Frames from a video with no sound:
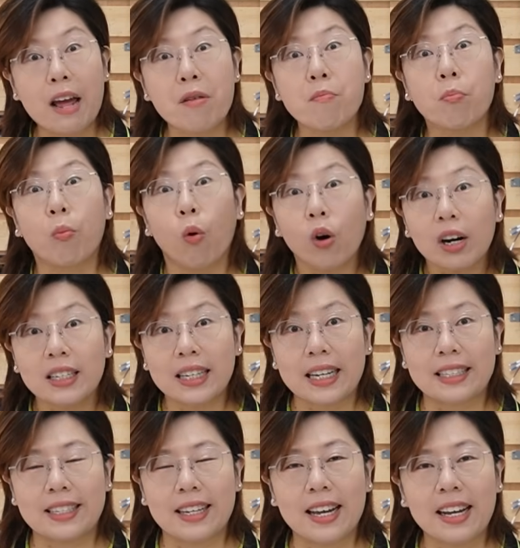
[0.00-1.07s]
and more
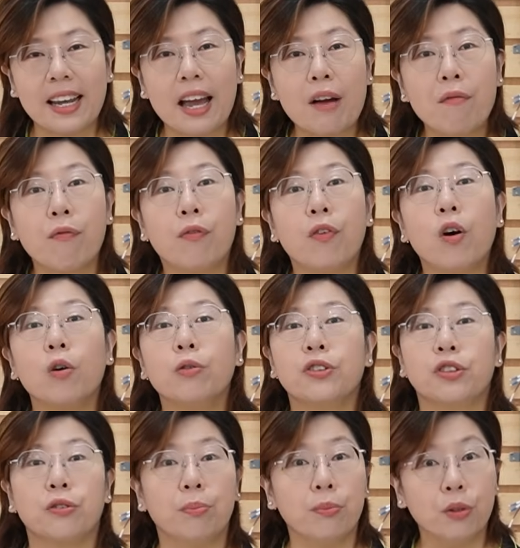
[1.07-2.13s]
data can flow
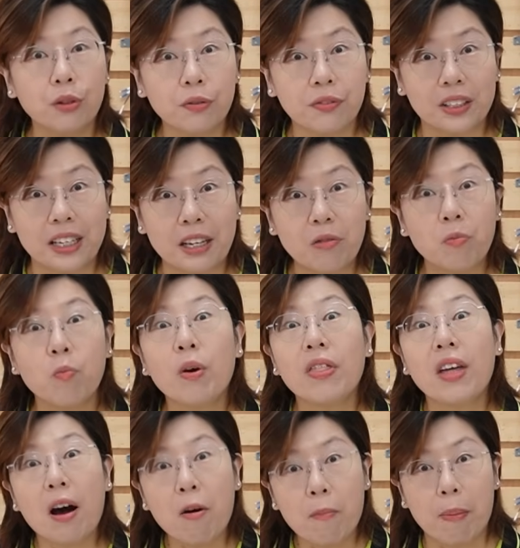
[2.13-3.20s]
smoothly
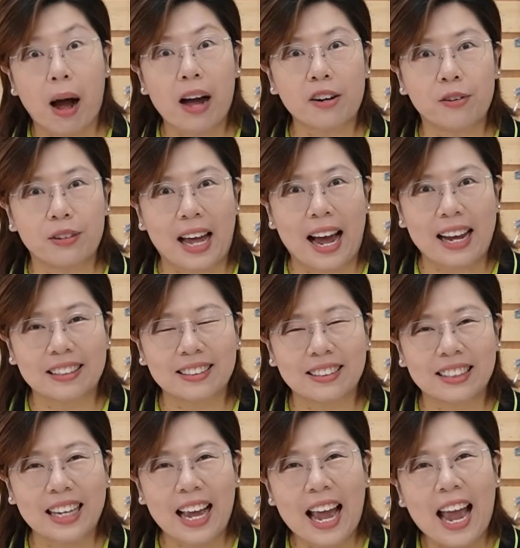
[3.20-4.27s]
without
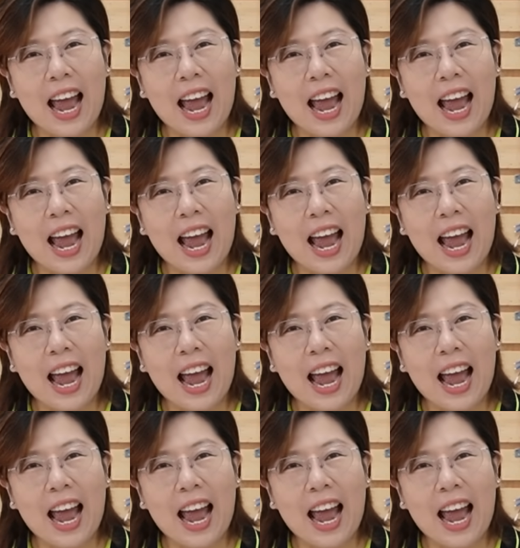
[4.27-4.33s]
bottlenecks.